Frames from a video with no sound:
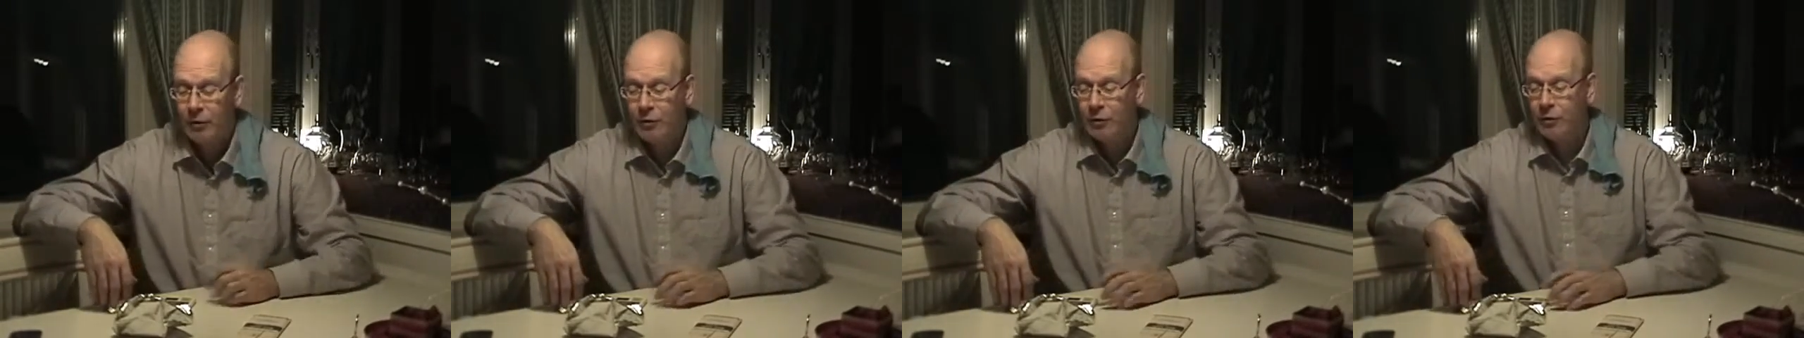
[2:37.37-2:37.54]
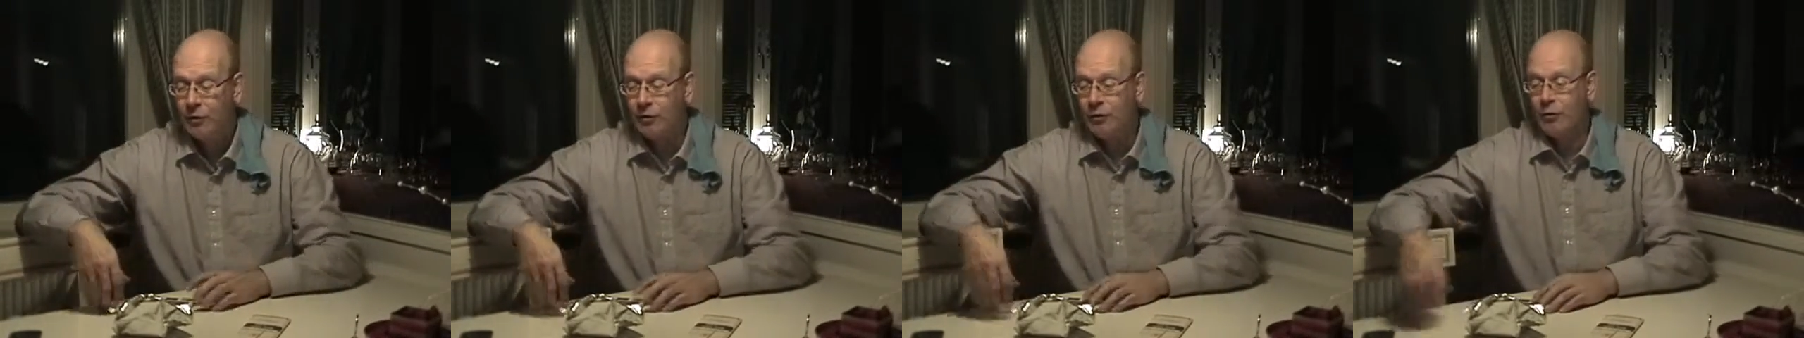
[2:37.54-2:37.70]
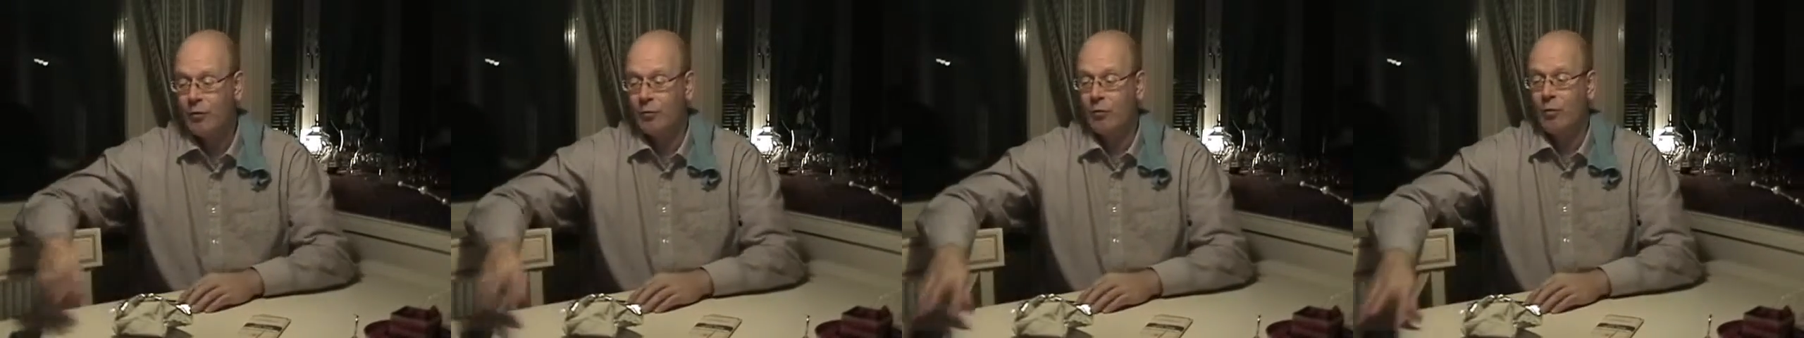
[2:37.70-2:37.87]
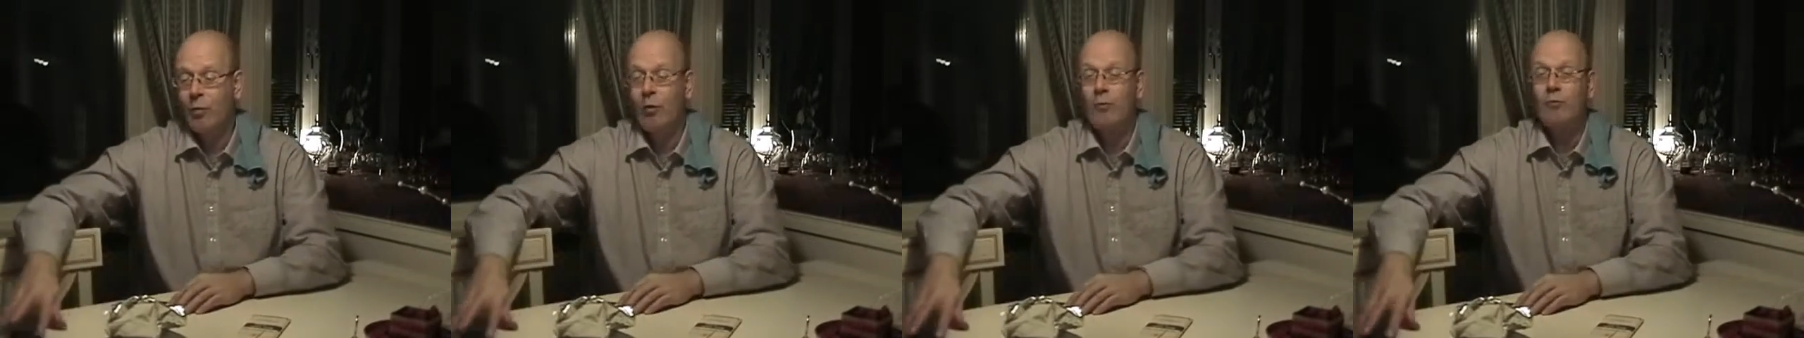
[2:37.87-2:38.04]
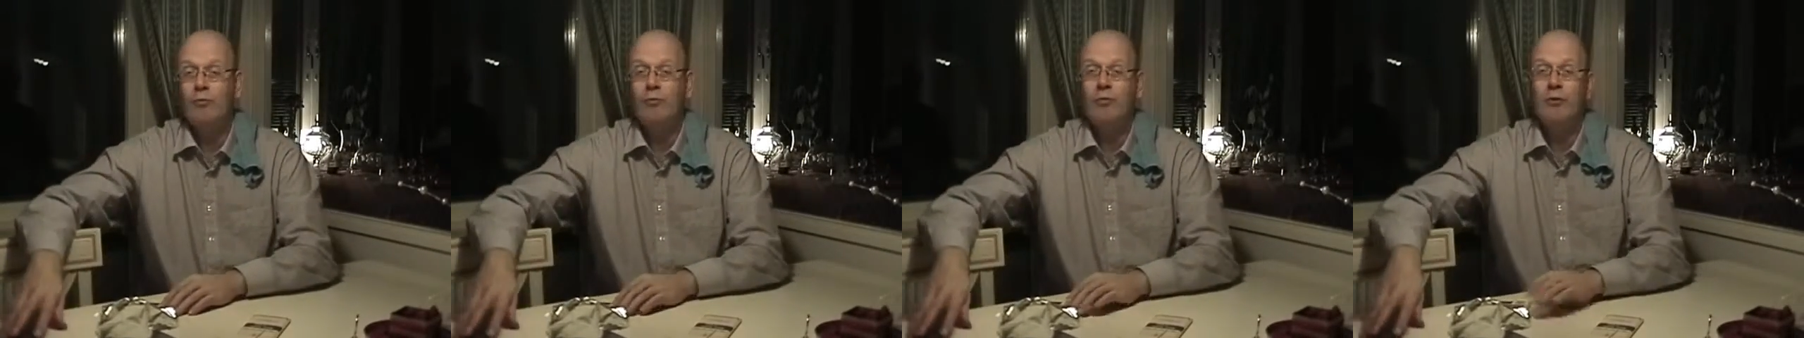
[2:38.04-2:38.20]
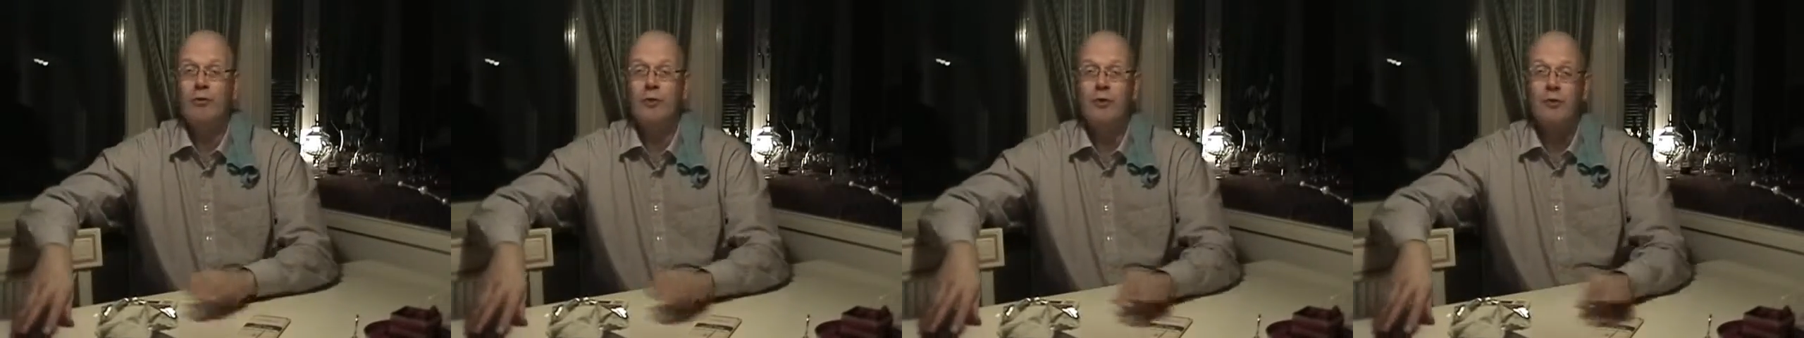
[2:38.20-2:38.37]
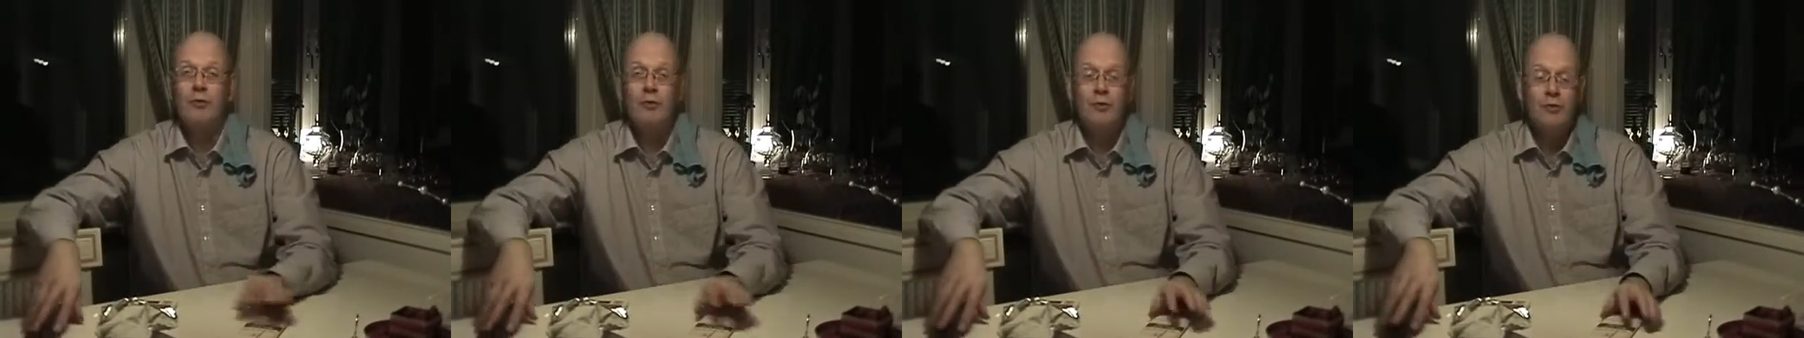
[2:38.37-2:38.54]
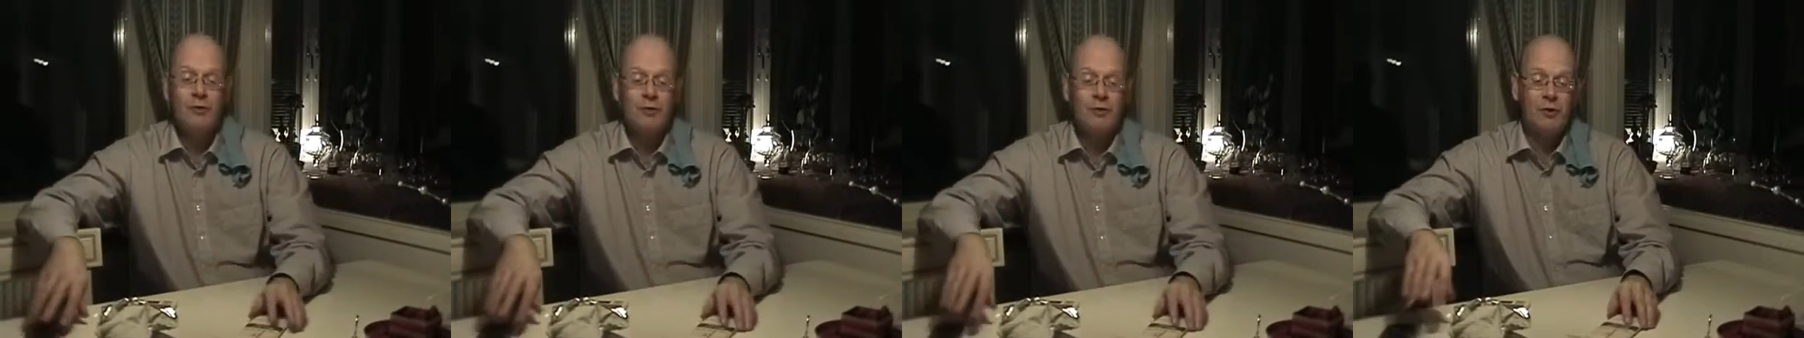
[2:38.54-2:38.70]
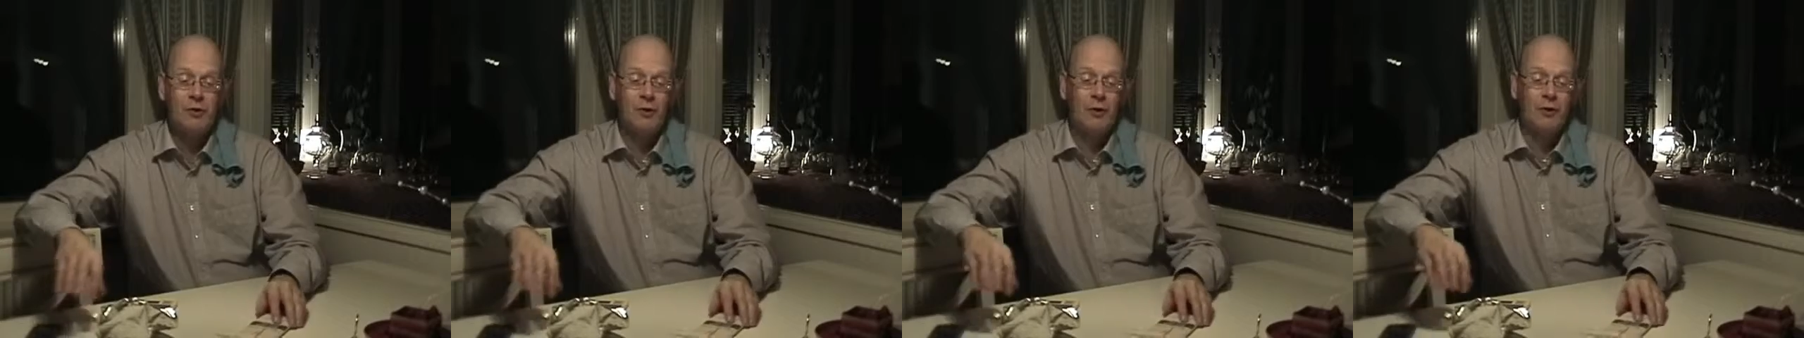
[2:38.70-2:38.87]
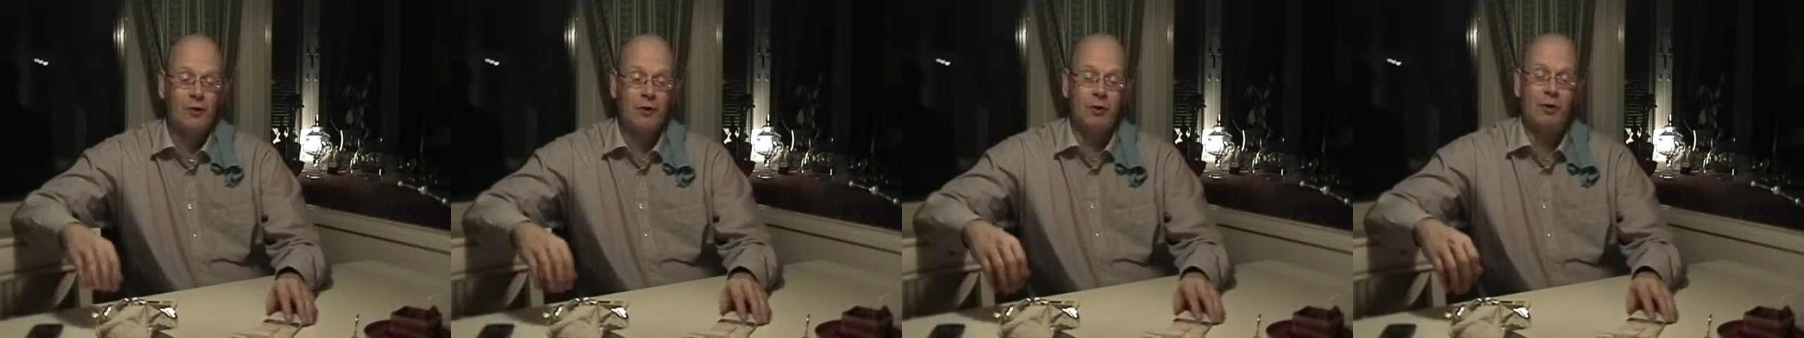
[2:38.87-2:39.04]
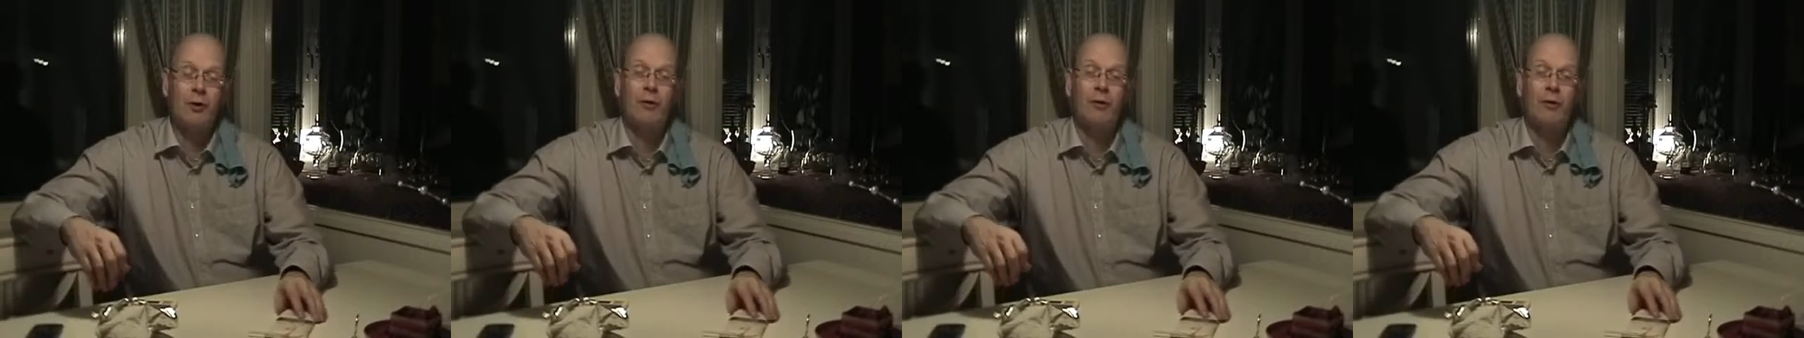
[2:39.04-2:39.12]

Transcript: you won't use uh,